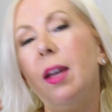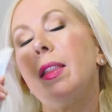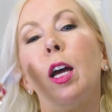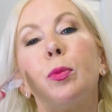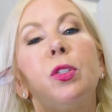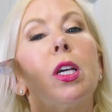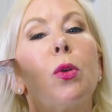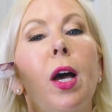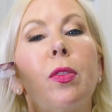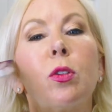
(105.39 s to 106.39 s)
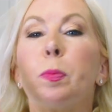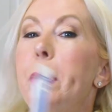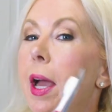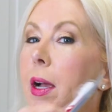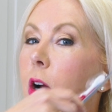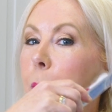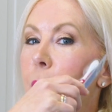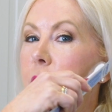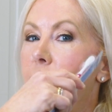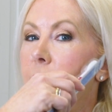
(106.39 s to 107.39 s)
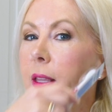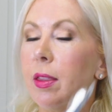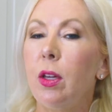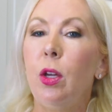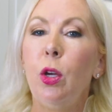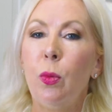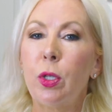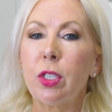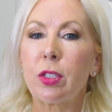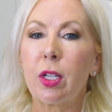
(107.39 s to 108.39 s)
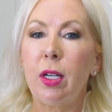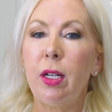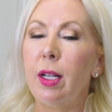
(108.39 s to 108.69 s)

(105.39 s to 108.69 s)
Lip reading: that helps you get around those back upper teeth, which is good.